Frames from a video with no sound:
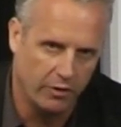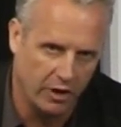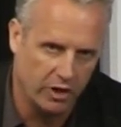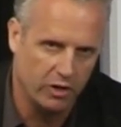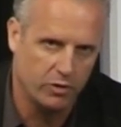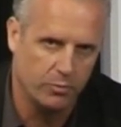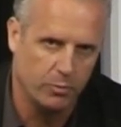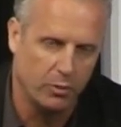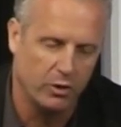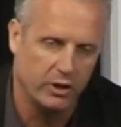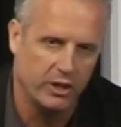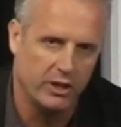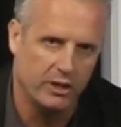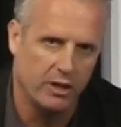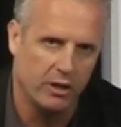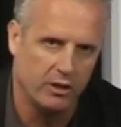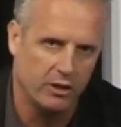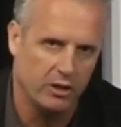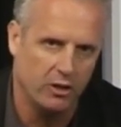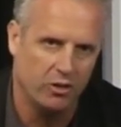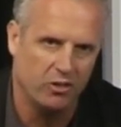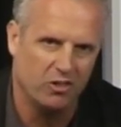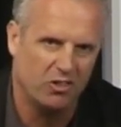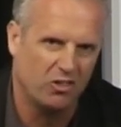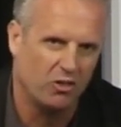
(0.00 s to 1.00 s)
Facebook, you
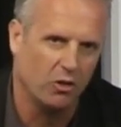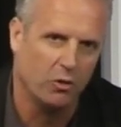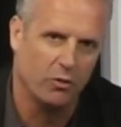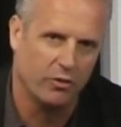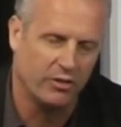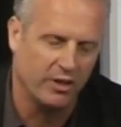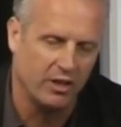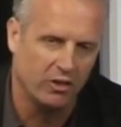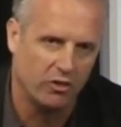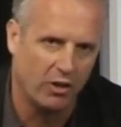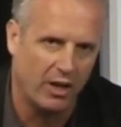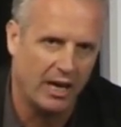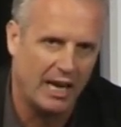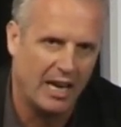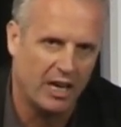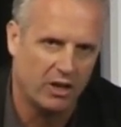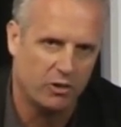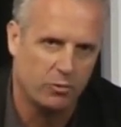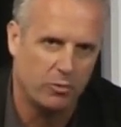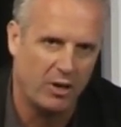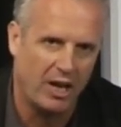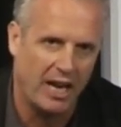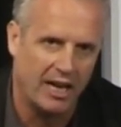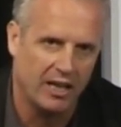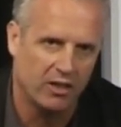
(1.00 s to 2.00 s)
don't use sort of things like
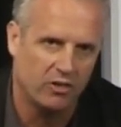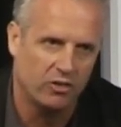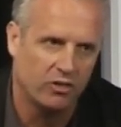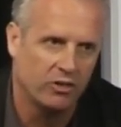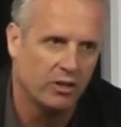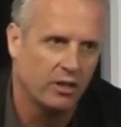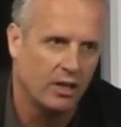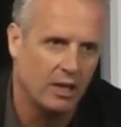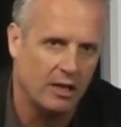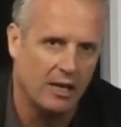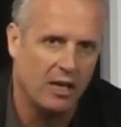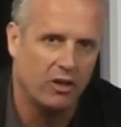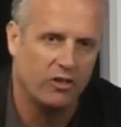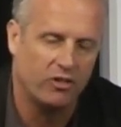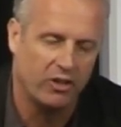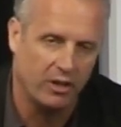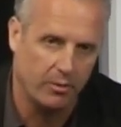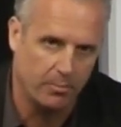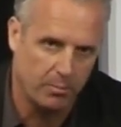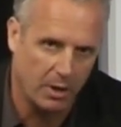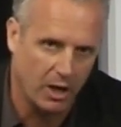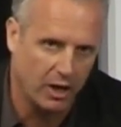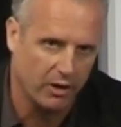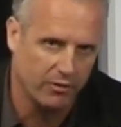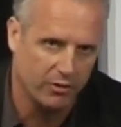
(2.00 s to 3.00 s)
hashtags unless
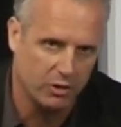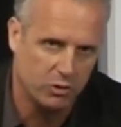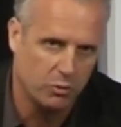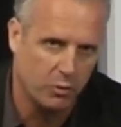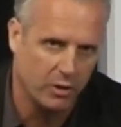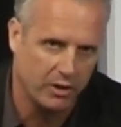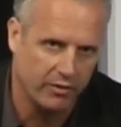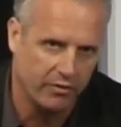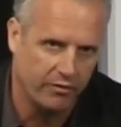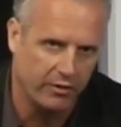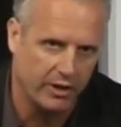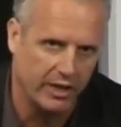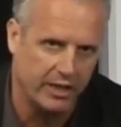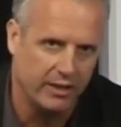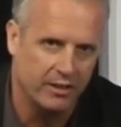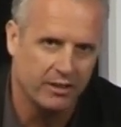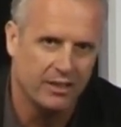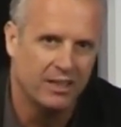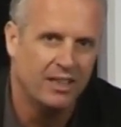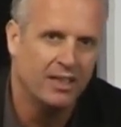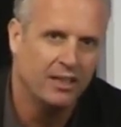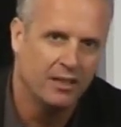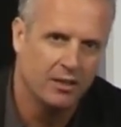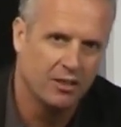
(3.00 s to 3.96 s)
they're part of a Twitter feed,